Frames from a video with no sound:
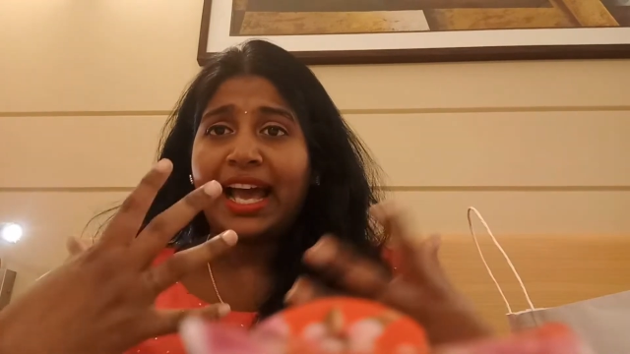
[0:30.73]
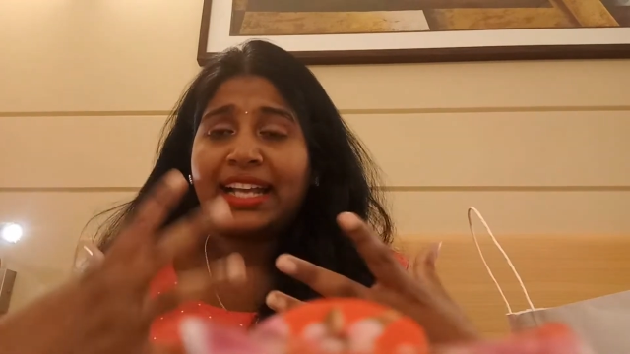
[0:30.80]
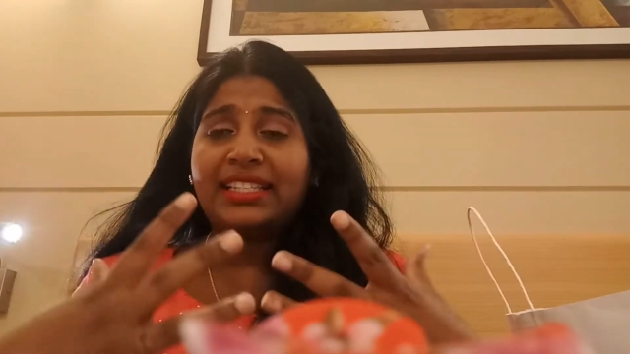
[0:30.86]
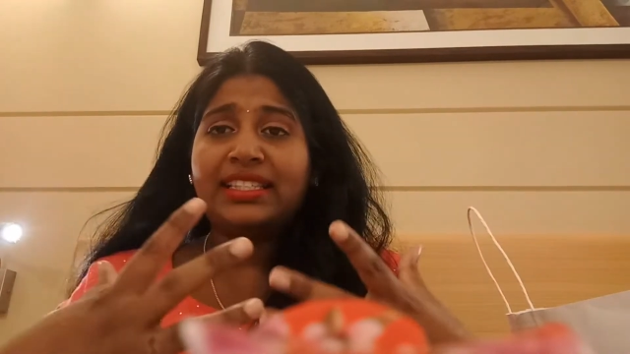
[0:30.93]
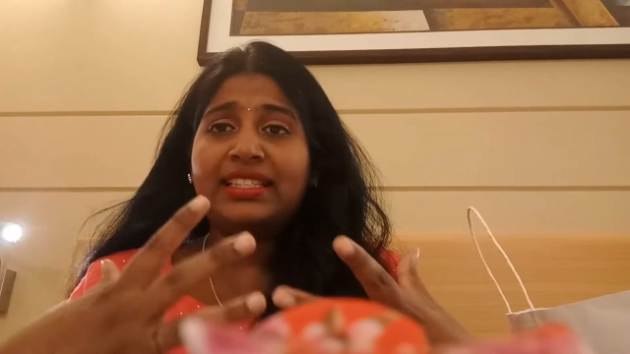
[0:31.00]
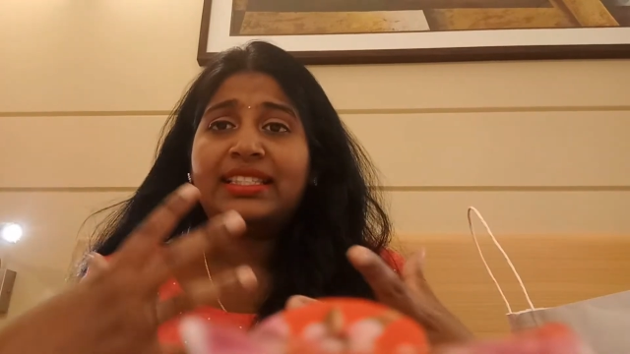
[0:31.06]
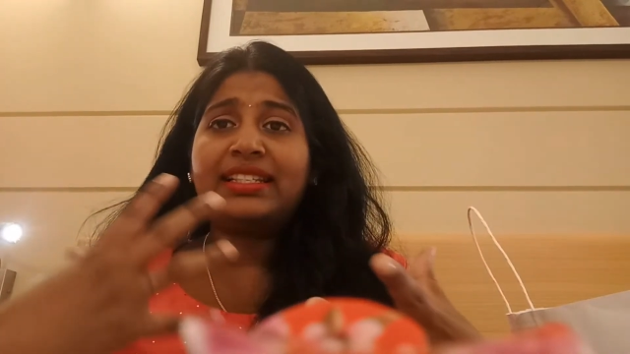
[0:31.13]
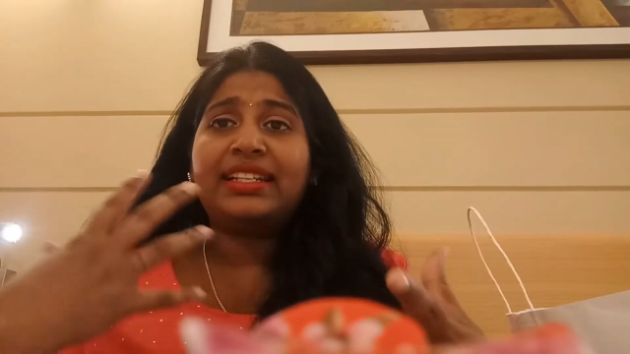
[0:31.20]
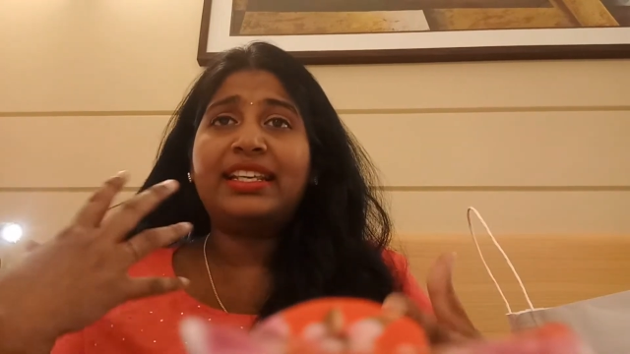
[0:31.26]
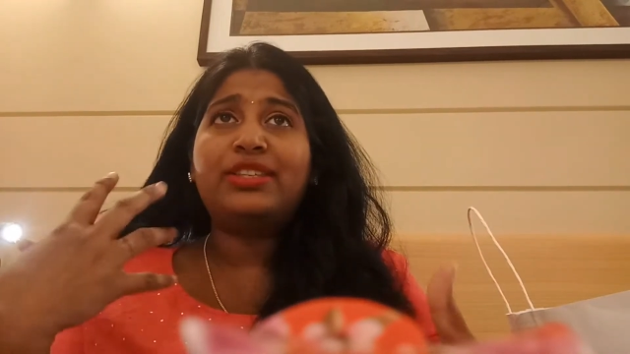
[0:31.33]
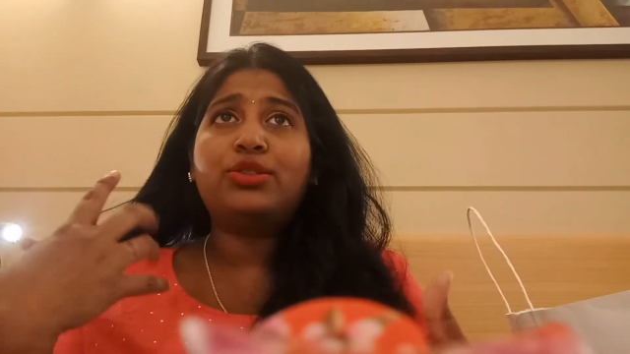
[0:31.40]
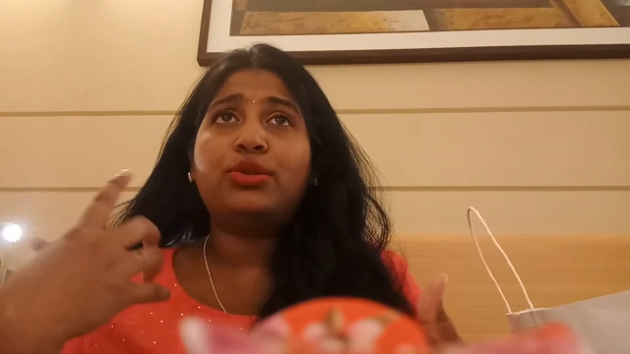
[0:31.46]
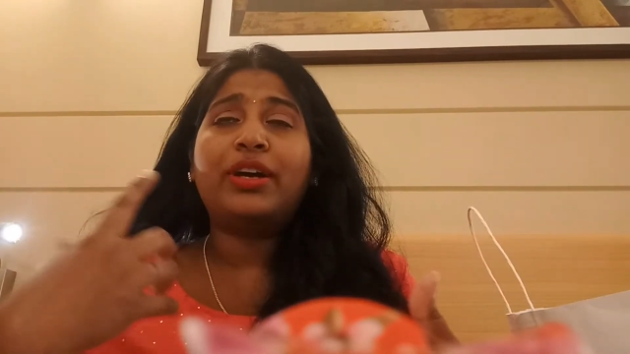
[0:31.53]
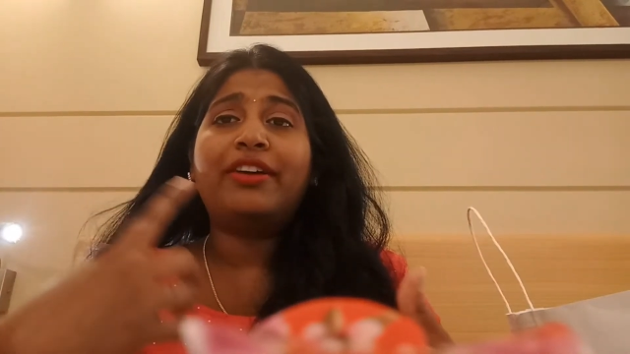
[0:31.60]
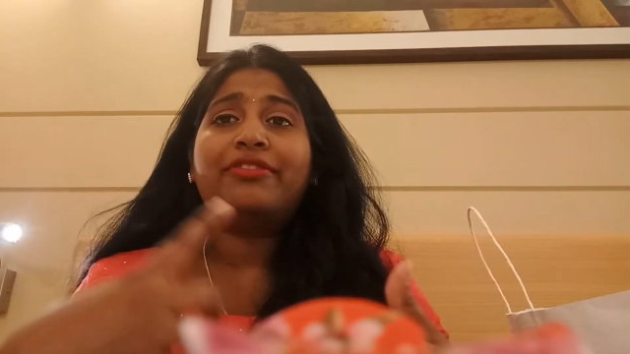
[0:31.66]

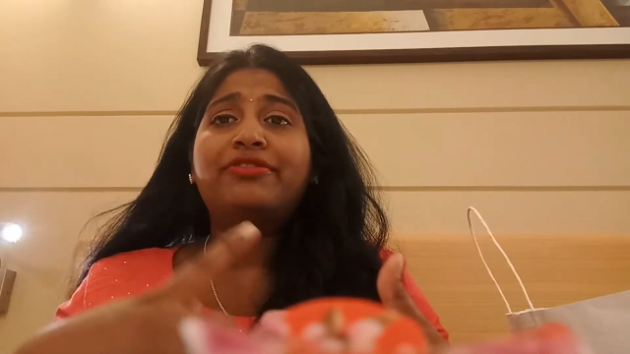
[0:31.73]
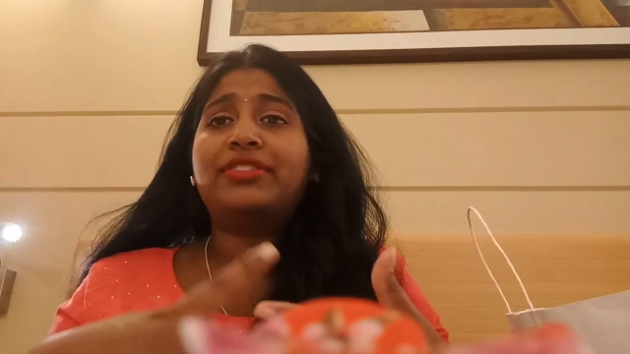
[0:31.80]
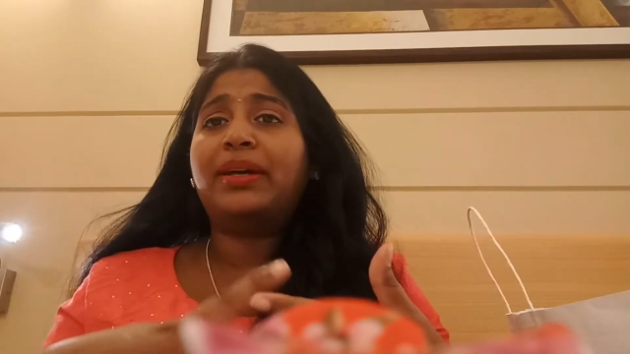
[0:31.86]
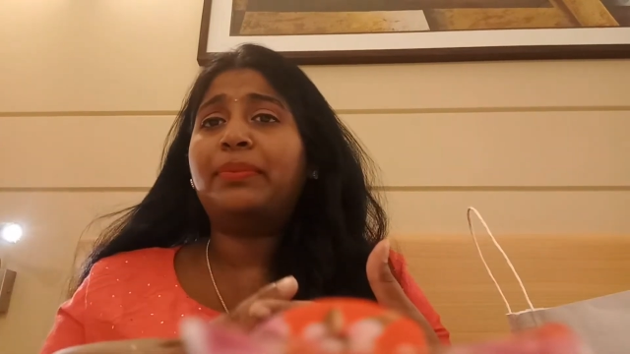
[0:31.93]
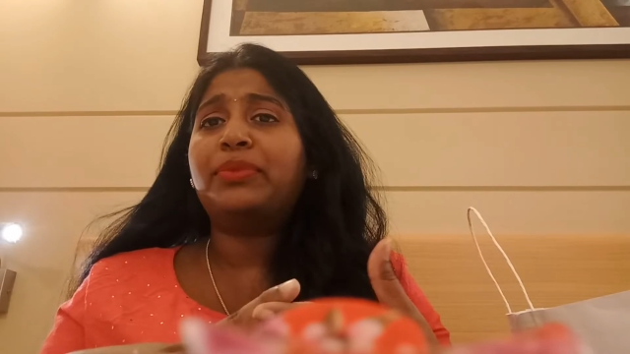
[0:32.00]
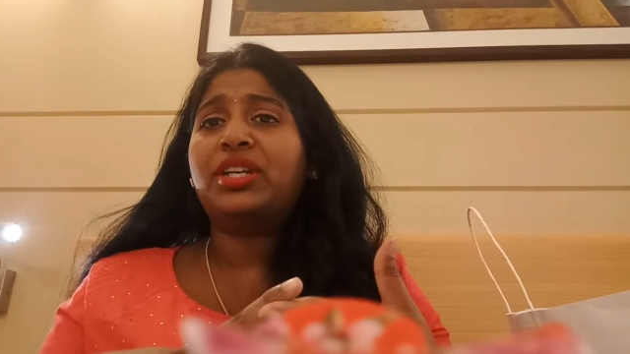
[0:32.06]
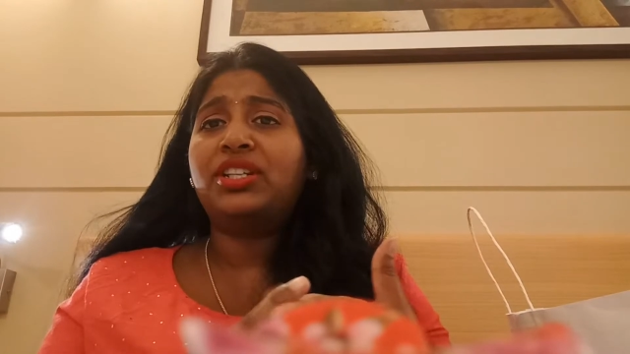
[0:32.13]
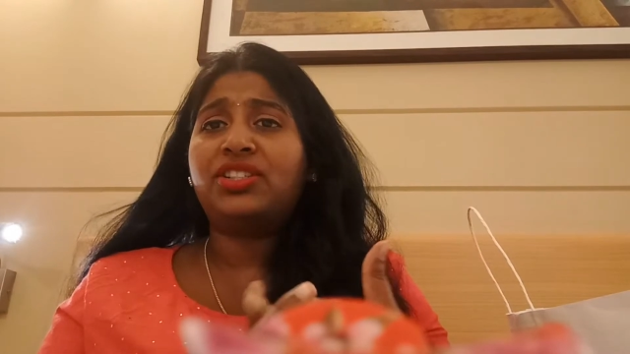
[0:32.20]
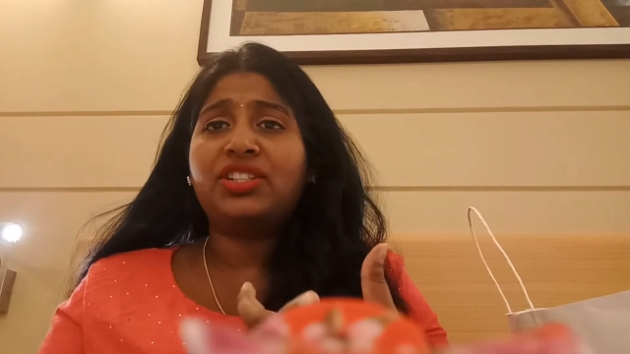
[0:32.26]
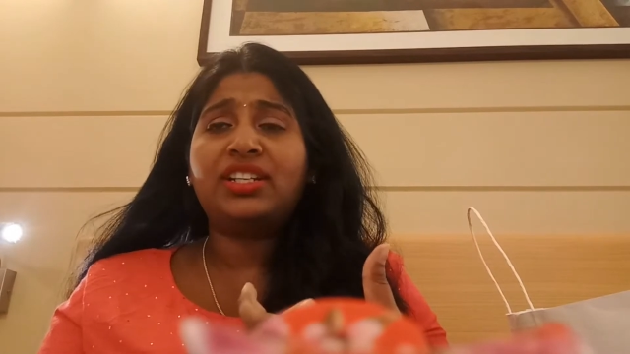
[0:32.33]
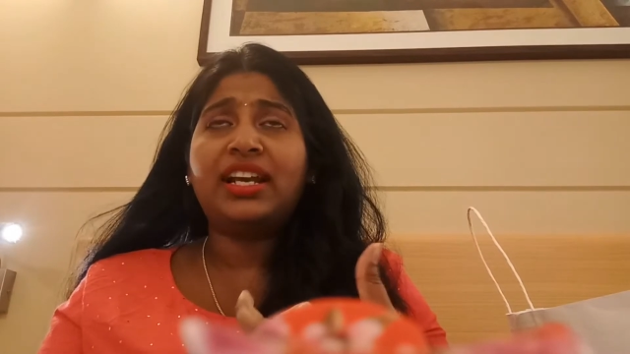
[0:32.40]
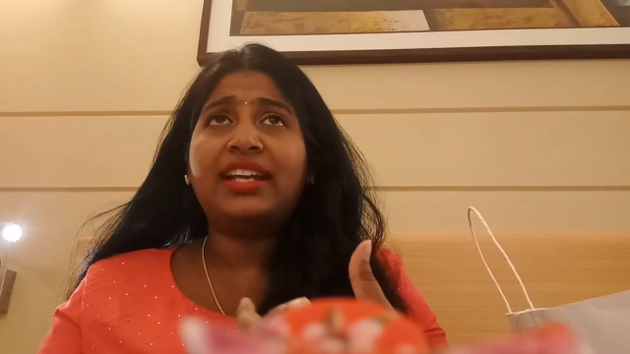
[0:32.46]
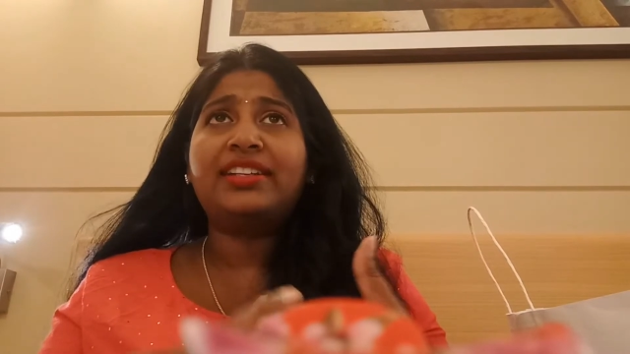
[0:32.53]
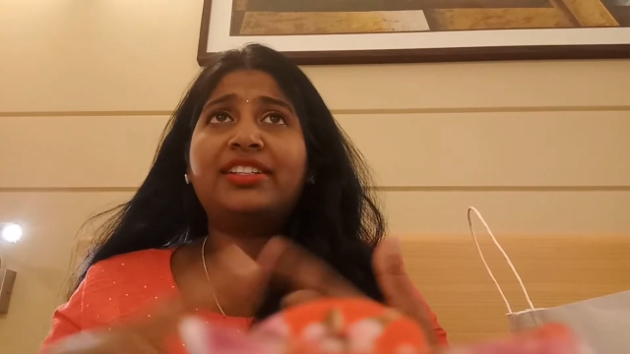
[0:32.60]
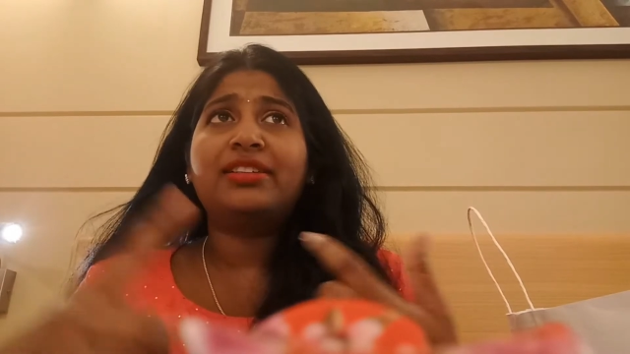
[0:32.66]
accessories, you have some kitchen
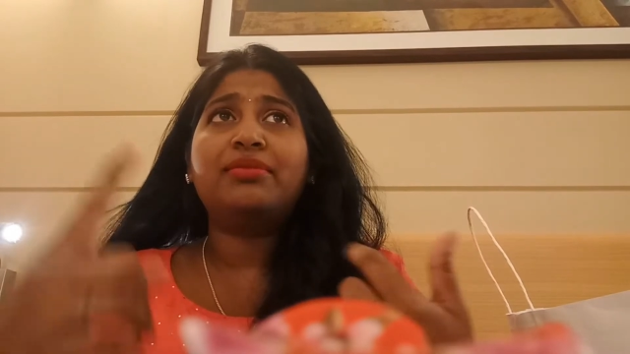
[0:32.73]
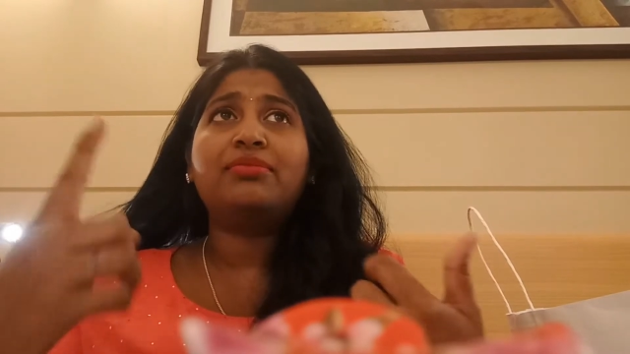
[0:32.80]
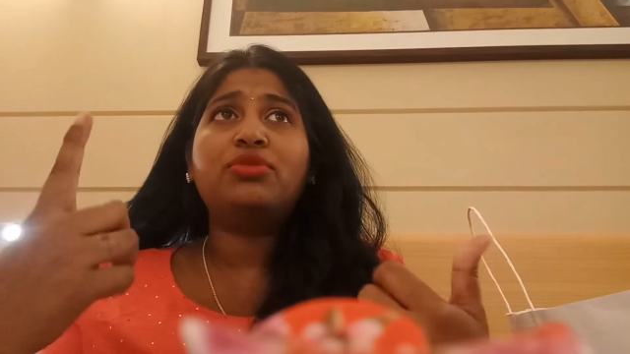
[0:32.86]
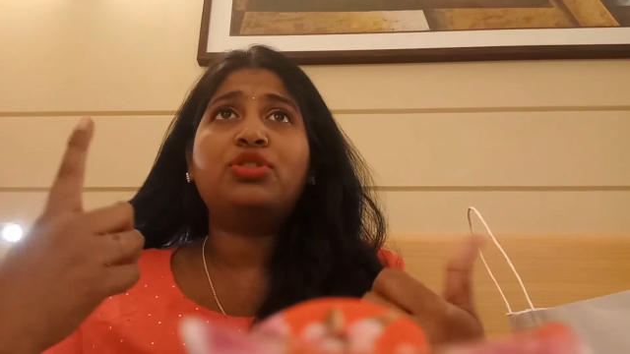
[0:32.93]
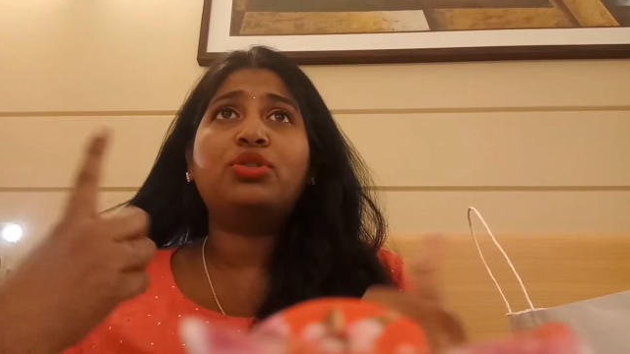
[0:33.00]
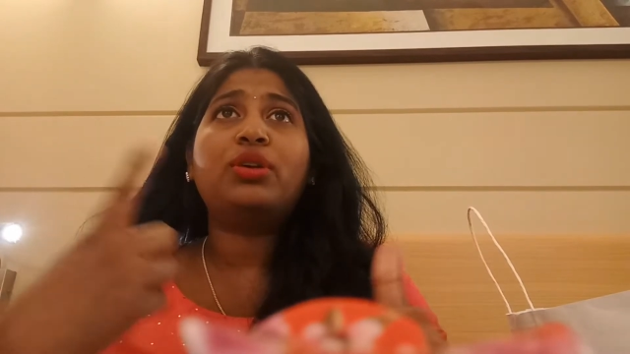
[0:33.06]
items,